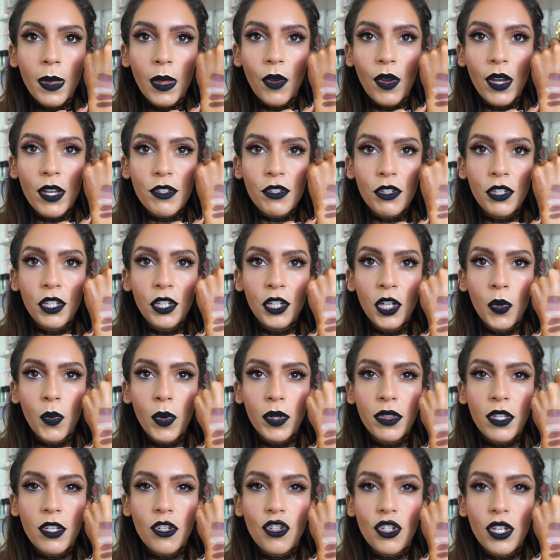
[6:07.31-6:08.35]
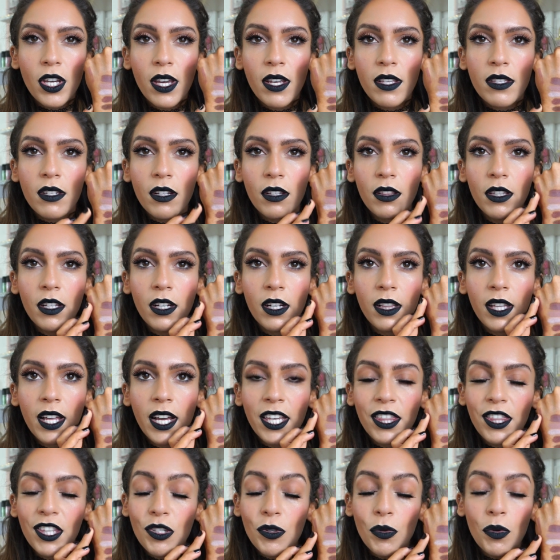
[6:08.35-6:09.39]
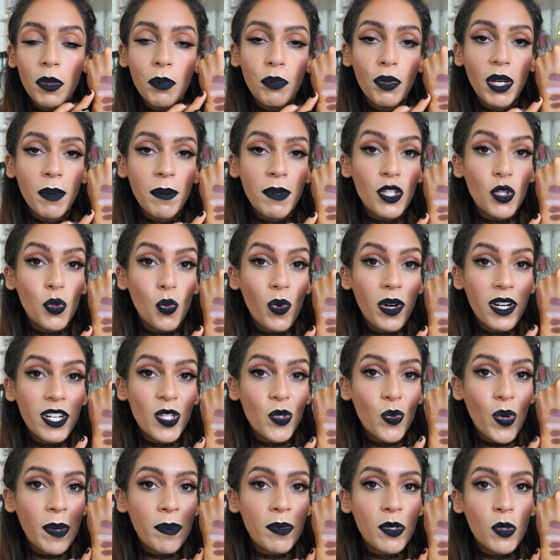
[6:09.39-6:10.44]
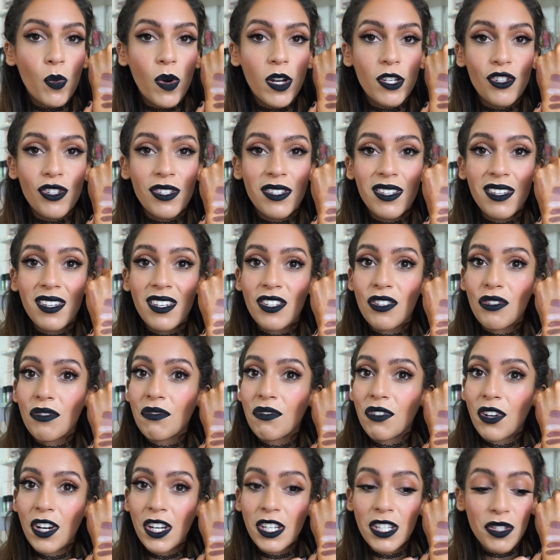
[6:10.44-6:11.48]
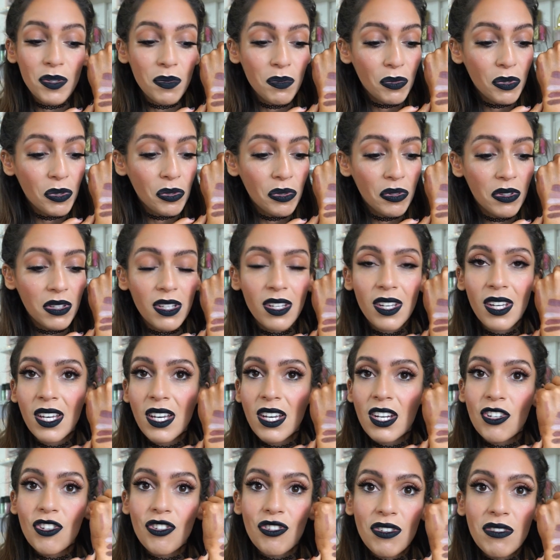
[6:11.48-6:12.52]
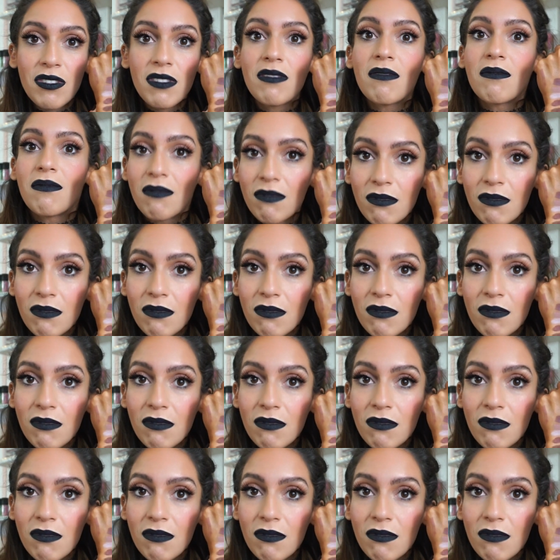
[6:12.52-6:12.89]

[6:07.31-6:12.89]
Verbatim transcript: Okay, so here are what the shades look like. These are with pretty much one swipe swatches each, very smooth, just